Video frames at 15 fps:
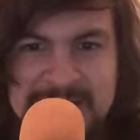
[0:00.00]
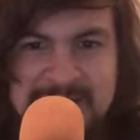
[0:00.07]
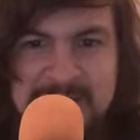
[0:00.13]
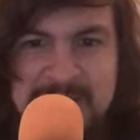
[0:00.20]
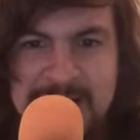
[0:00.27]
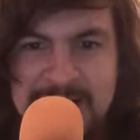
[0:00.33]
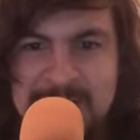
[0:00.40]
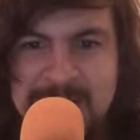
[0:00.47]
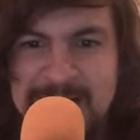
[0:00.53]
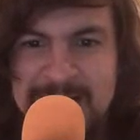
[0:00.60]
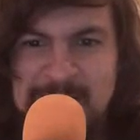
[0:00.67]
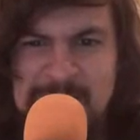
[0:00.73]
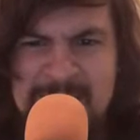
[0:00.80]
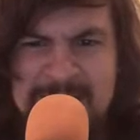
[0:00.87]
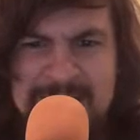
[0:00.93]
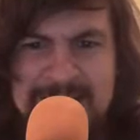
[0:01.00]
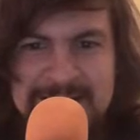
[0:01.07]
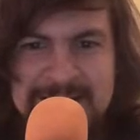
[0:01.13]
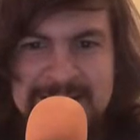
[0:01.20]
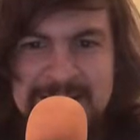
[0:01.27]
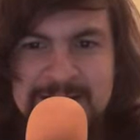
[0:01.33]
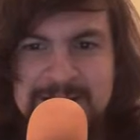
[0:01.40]
one I'd
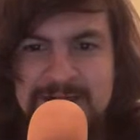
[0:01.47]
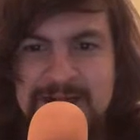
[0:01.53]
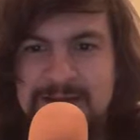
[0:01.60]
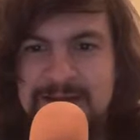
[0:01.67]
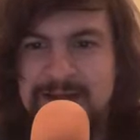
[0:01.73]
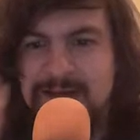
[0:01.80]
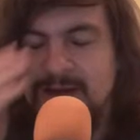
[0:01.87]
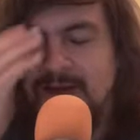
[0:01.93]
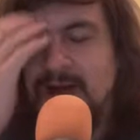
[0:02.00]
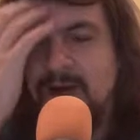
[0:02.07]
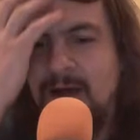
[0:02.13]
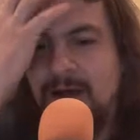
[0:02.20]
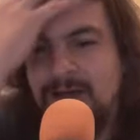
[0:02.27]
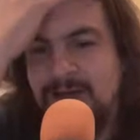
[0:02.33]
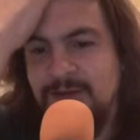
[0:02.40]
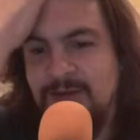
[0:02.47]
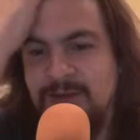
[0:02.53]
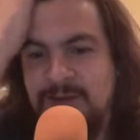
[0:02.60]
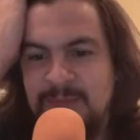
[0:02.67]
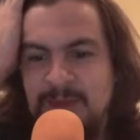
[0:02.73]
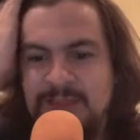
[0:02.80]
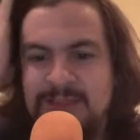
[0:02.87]
recommend. I'll
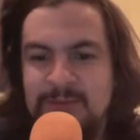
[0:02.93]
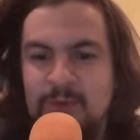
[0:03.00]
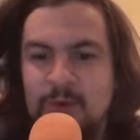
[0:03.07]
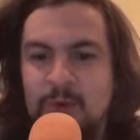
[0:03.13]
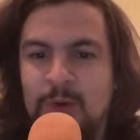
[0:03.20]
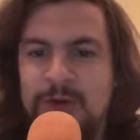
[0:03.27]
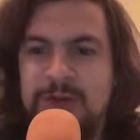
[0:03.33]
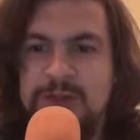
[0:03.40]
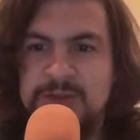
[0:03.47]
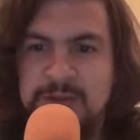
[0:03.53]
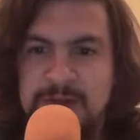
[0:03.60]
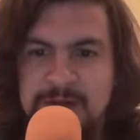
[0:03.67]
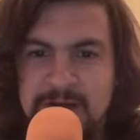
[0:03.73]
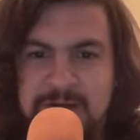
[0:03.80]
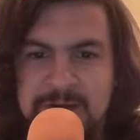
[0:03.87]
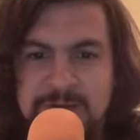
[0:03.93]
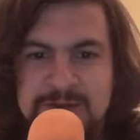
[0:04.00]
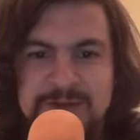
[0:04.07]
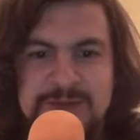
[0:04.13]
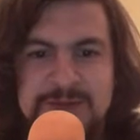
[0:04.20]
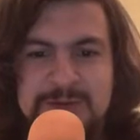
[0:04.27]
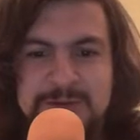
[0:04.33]
definitely play some more Wonder Swan on old
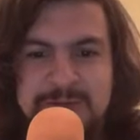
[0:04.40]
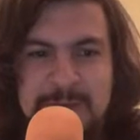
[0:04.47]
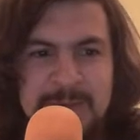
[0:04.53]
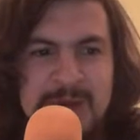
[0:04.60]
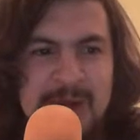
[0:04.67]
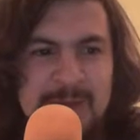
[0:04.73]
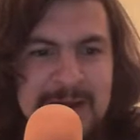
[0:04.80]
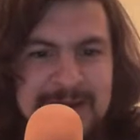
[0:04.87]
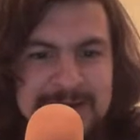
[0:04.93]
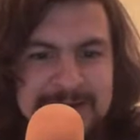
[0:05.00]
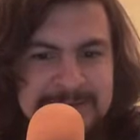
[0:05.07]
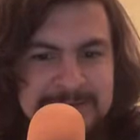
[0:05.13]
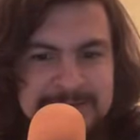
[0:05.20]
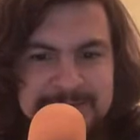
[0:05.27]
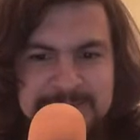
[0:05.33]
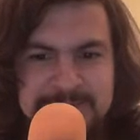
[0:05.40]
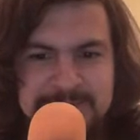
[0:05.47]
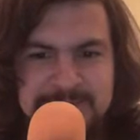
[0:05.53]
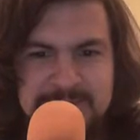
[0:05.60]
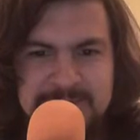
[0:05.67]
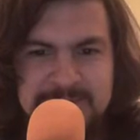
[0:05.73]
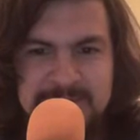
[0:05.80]
school upcoming
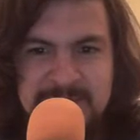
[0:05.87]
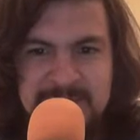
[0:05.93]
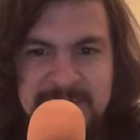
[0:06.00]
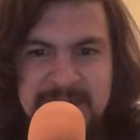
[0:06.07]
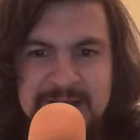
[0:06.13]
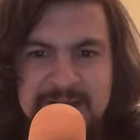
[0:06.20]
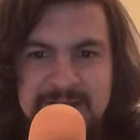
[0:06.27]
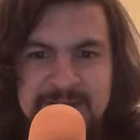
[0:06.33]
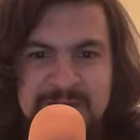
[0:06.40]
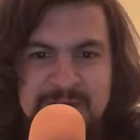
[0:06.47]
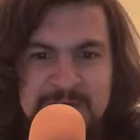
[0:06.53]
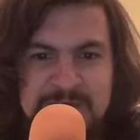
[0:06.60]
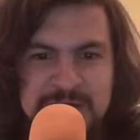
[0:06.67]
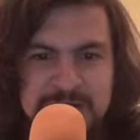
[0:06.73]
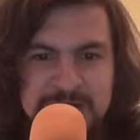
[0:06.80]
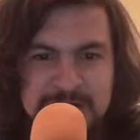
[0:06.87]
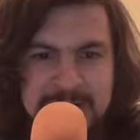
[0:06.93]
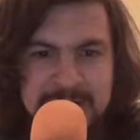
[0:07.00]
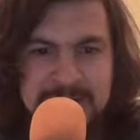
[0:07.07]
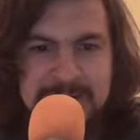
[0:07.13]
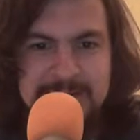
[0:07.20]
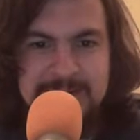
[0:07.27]
in the future.
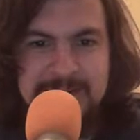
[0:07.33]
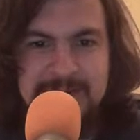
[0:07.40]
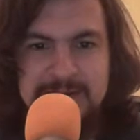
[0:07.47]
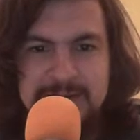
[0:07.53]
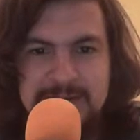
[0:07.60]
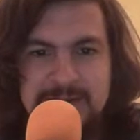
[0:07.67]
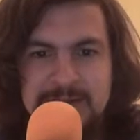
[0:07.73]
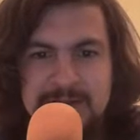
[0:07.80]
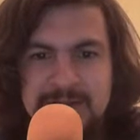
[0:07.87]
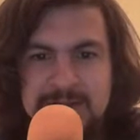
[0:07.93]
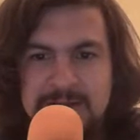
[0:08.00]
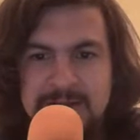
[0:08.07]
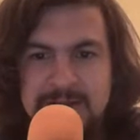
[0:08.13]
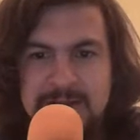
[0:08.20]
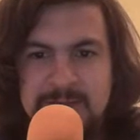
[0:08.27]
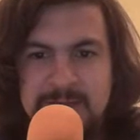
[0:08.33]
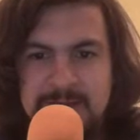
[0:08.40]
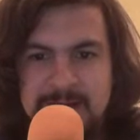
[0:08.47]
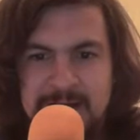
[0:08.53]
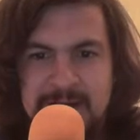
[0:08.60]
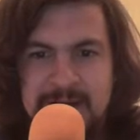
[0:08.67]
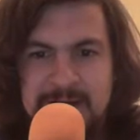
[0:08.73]

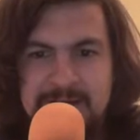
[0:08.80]
But